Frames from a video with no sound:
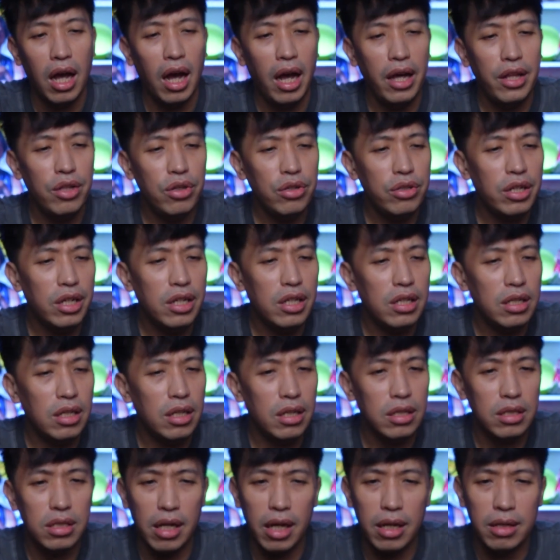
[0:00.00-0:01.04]
I know there
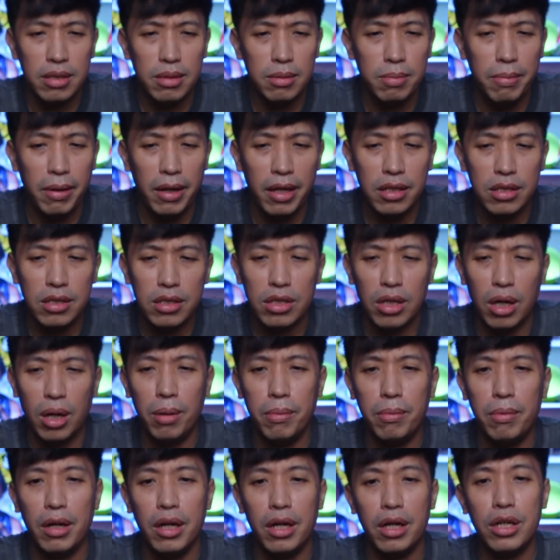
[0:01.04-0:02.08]
has been
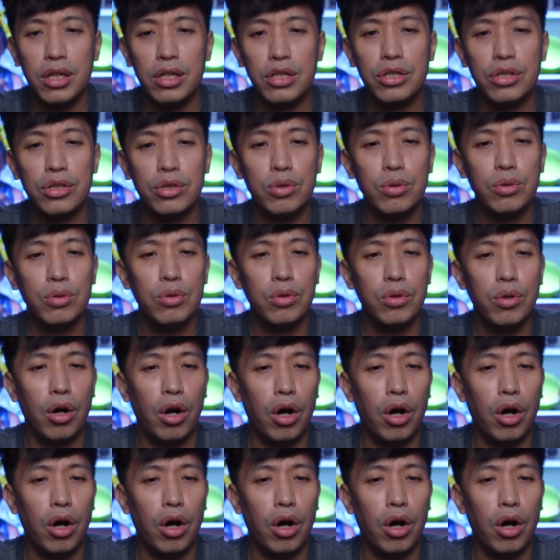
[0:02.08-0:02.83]
some issue